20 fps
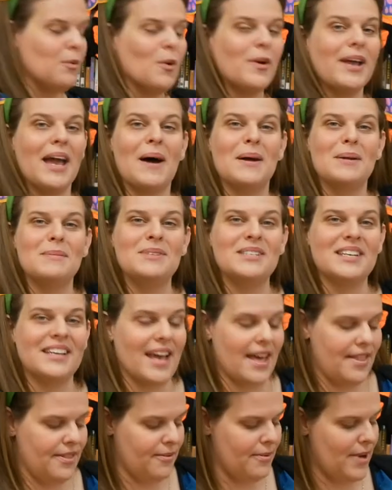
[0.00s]
we'll count them
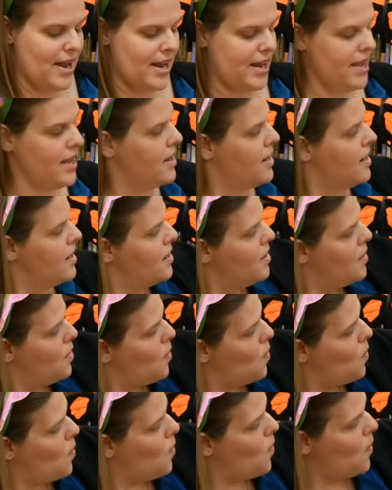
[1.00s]
together. Ready?
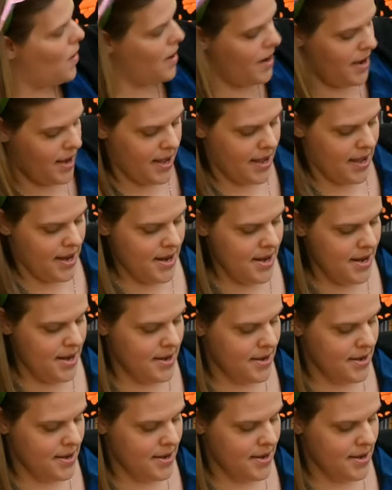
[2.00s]
One,